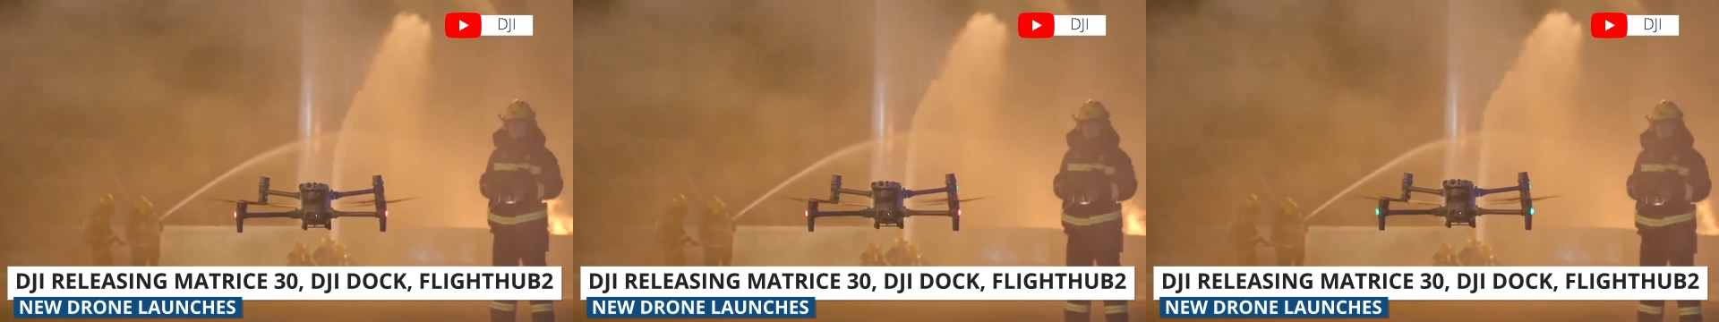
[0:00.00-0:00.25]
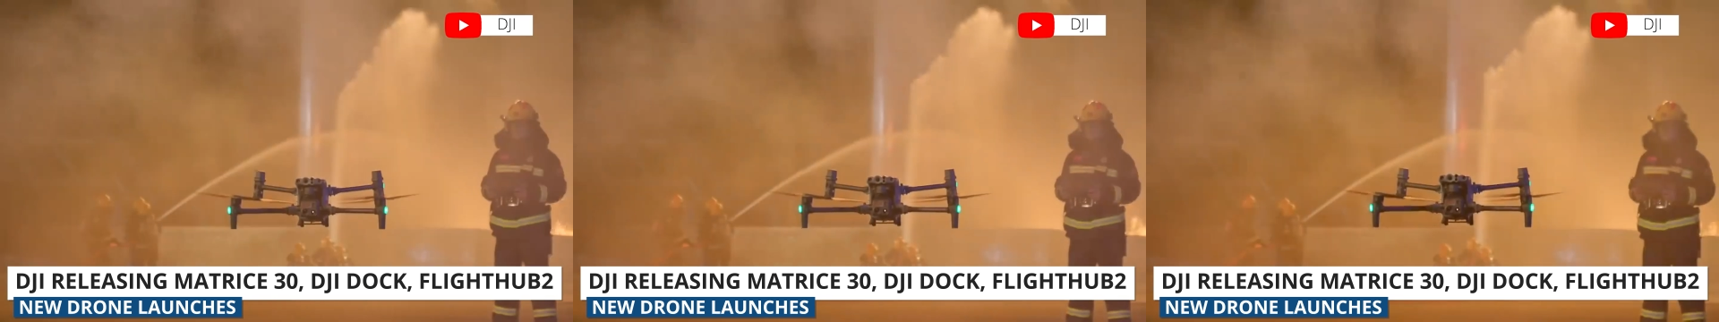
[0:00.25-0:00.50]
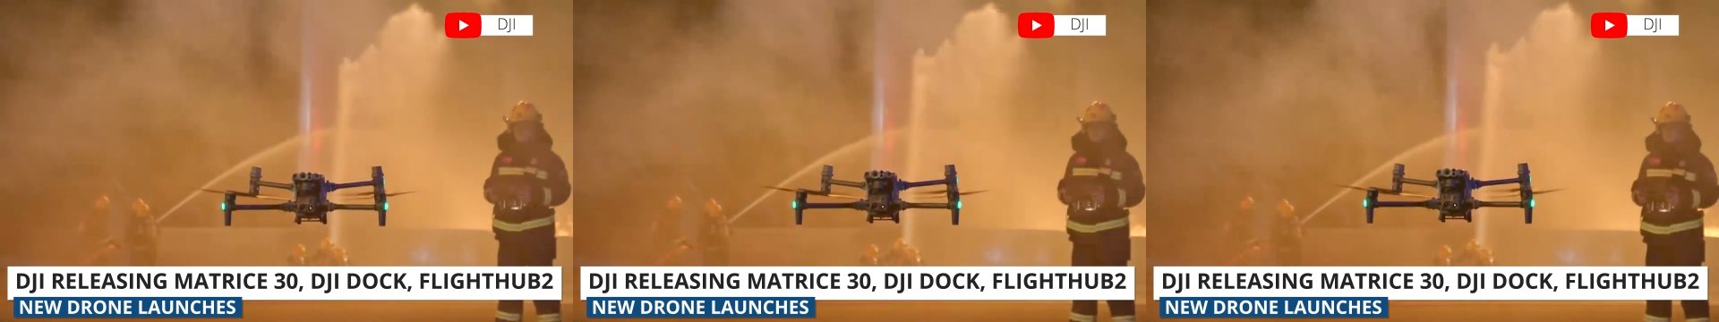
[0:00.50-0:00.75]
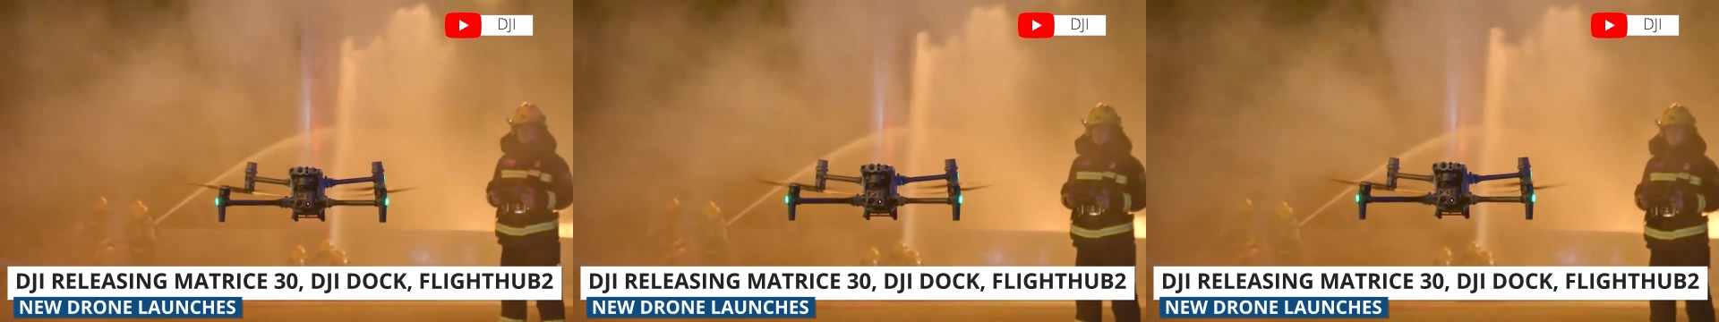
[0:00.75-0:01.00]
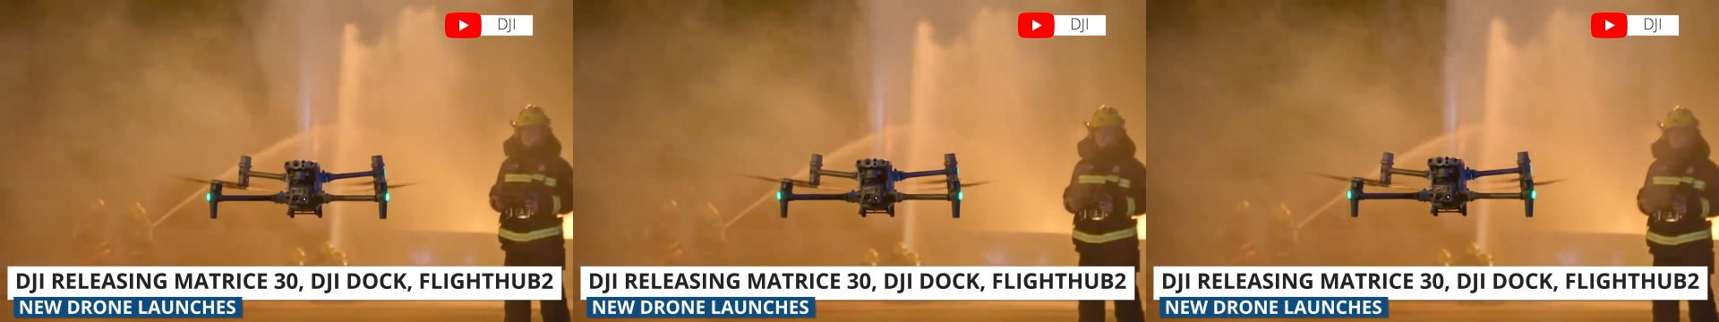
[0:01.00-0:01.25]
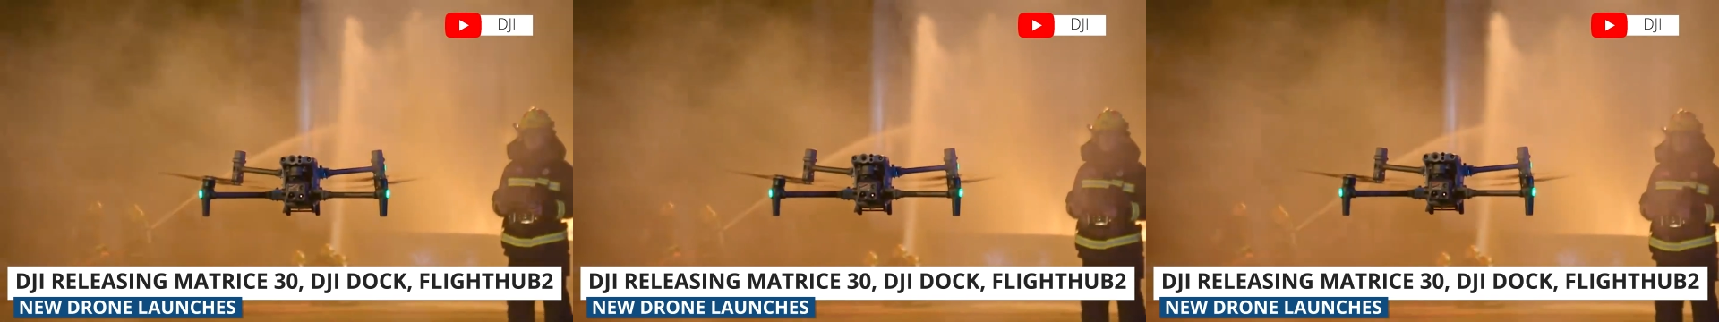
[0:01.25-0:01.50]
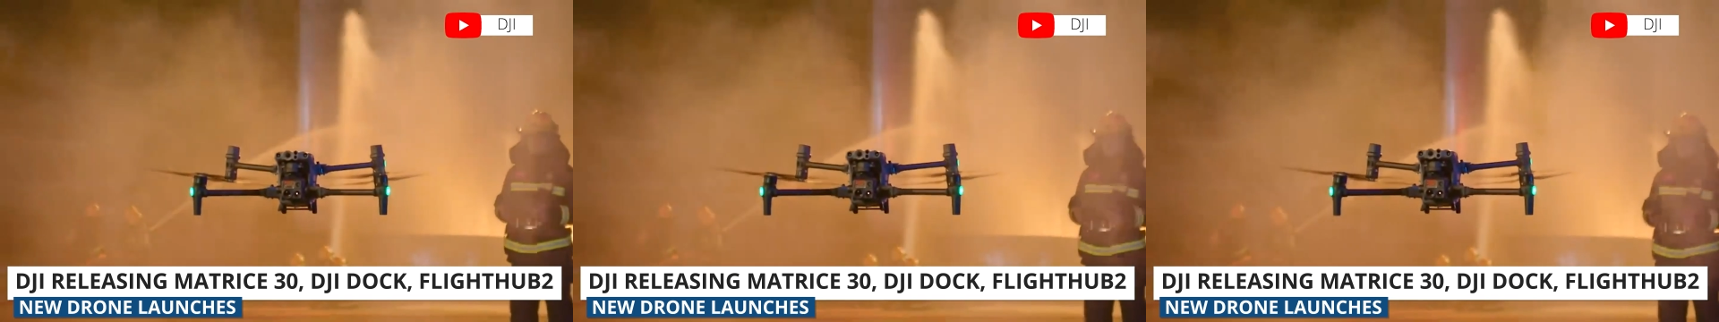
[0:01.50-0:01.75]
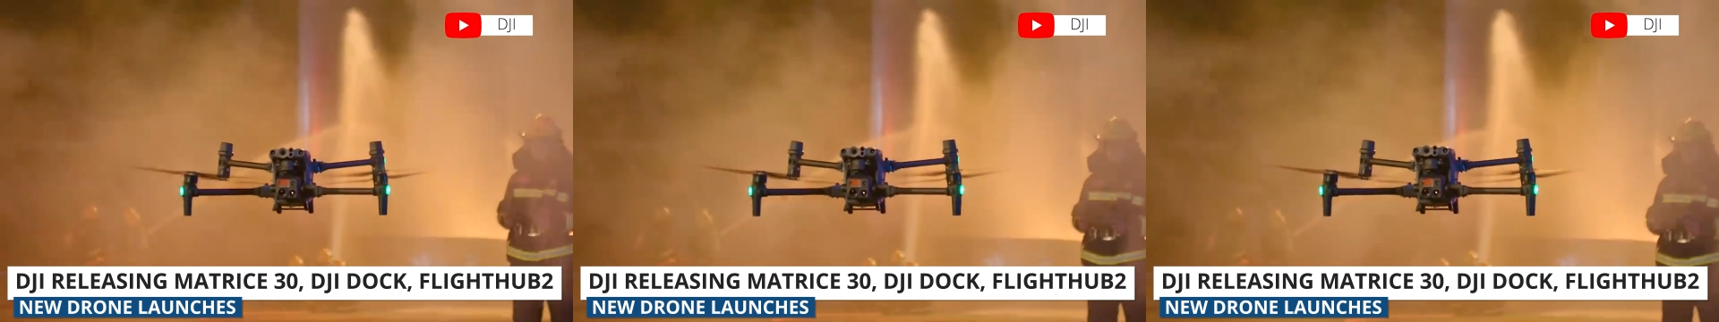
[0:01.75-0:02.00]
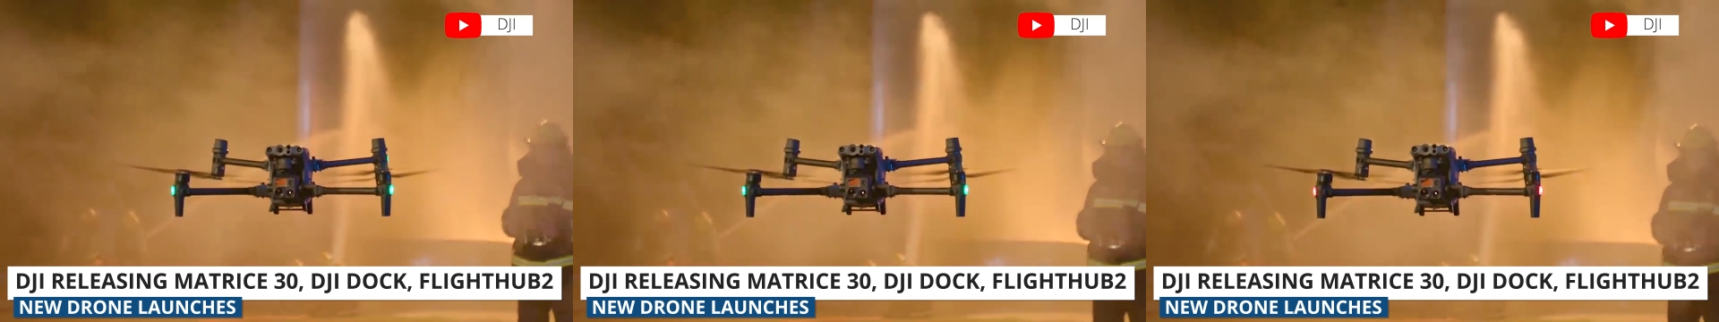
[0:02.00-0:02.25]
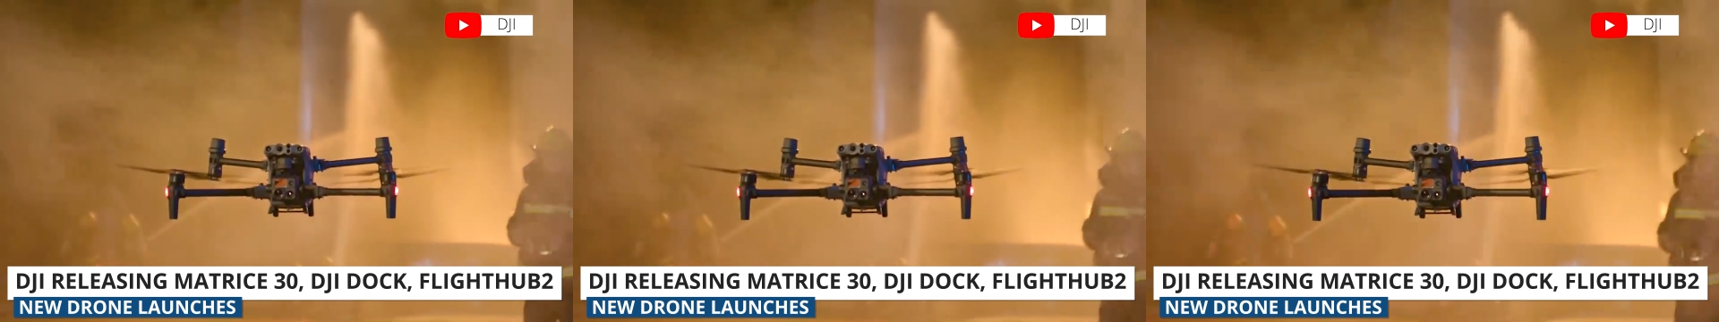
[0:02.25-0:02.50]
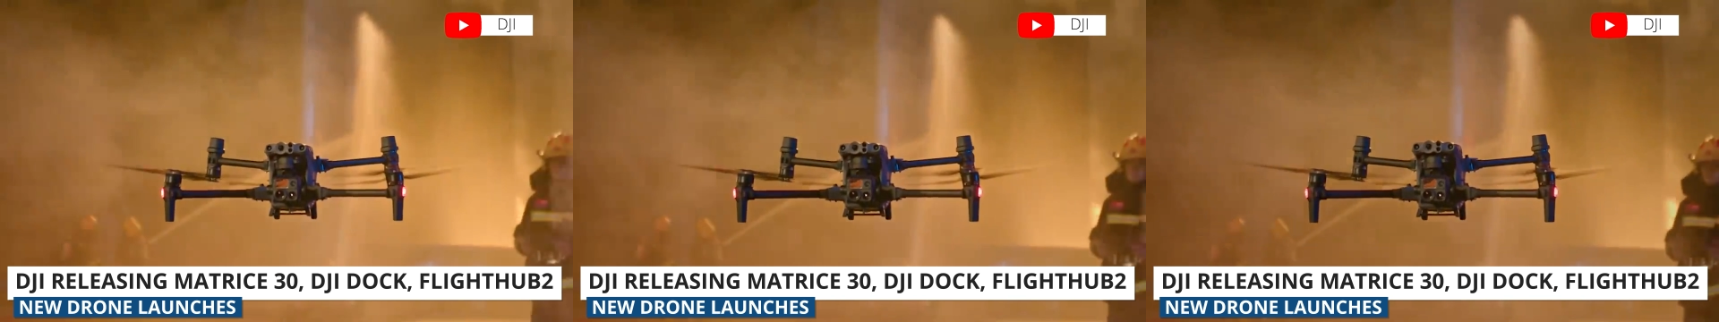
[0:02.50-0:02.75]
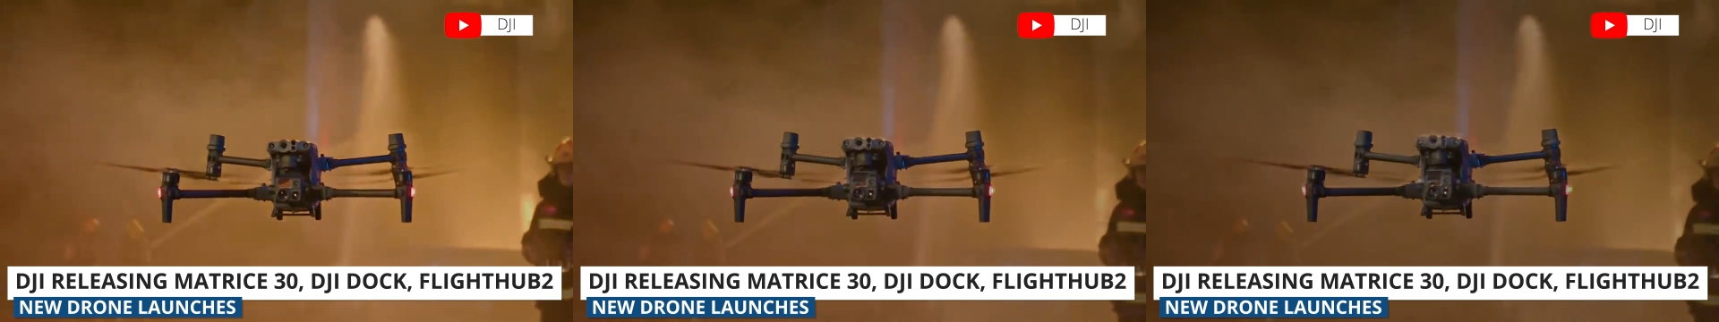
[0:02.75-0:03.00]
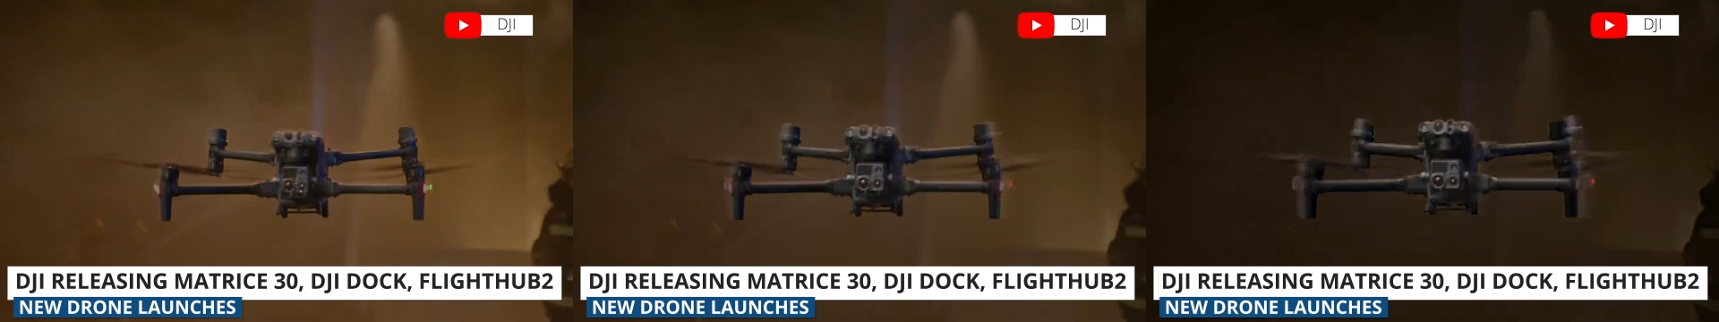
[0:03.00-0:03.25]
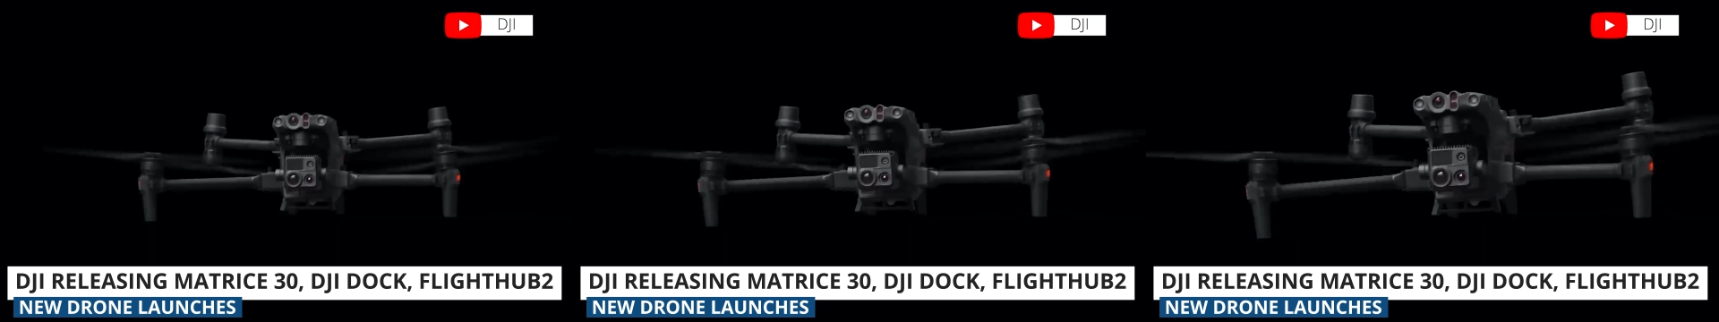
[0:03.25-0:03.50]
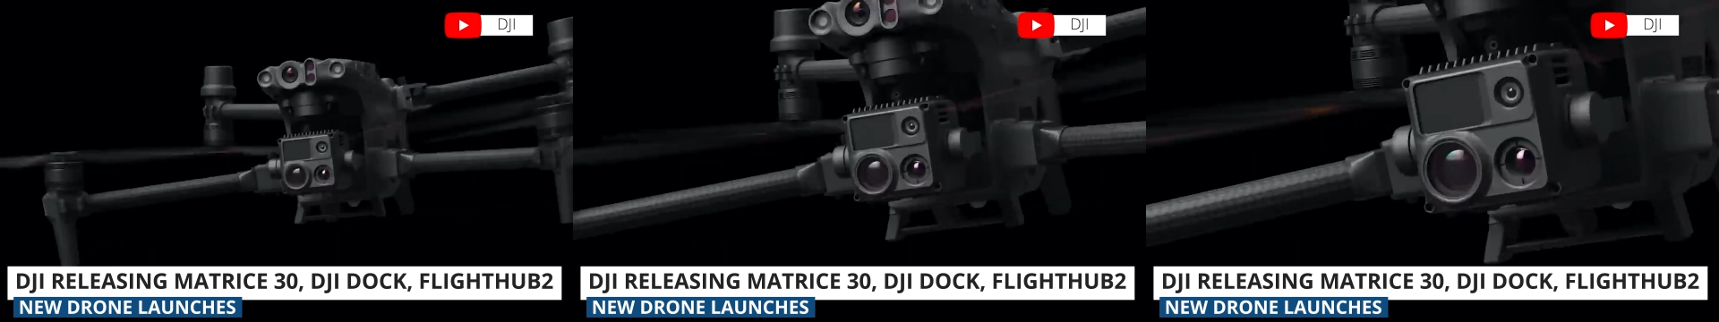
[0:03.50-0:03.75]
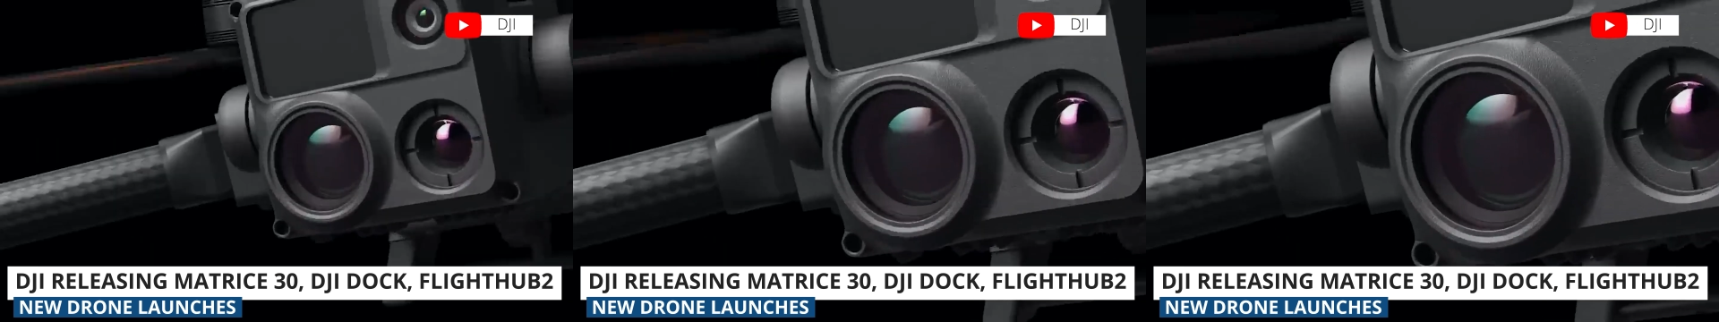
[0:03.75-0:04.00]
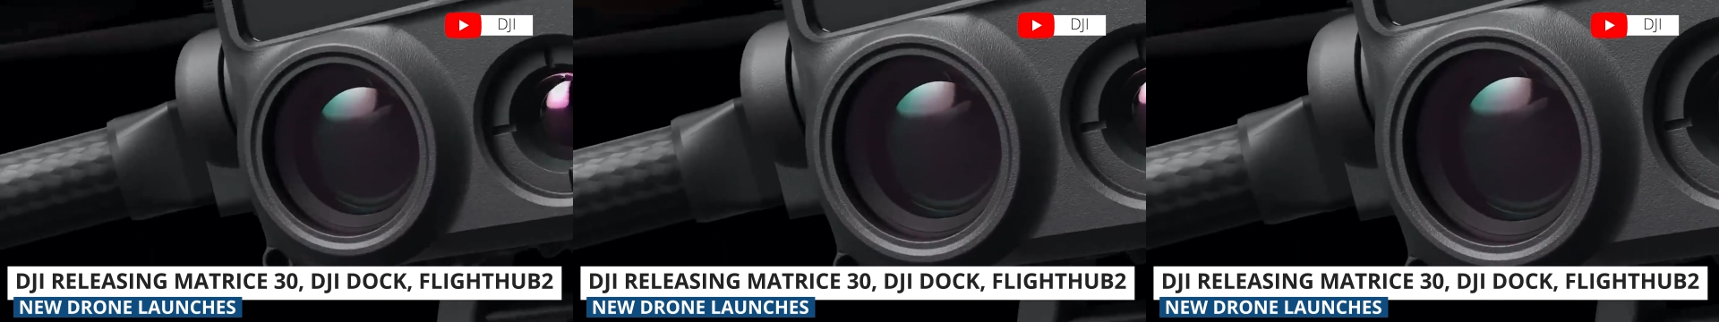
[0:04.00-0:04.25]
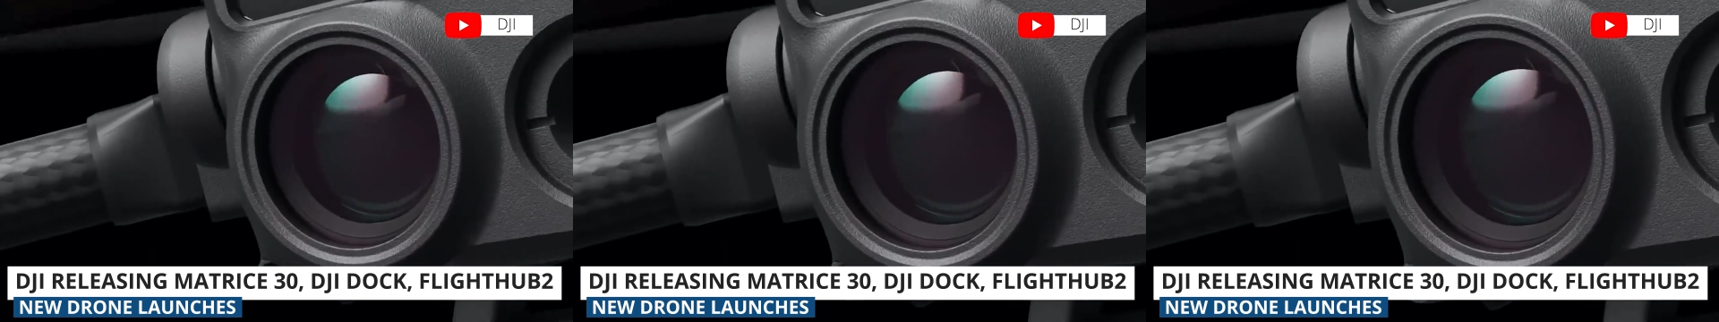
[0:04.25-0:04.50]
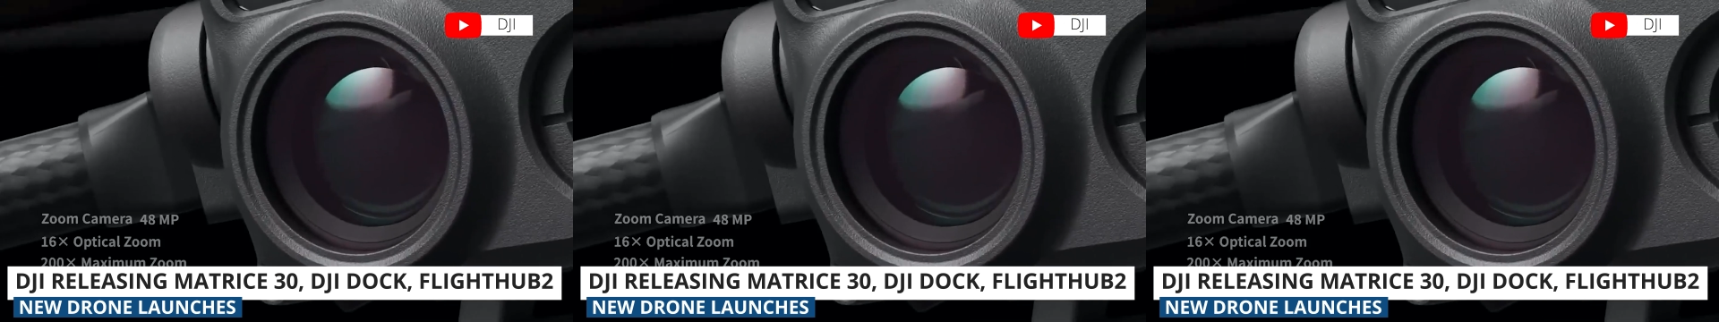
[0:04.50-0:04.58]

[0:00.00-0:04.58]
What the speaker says: (no speaker visible)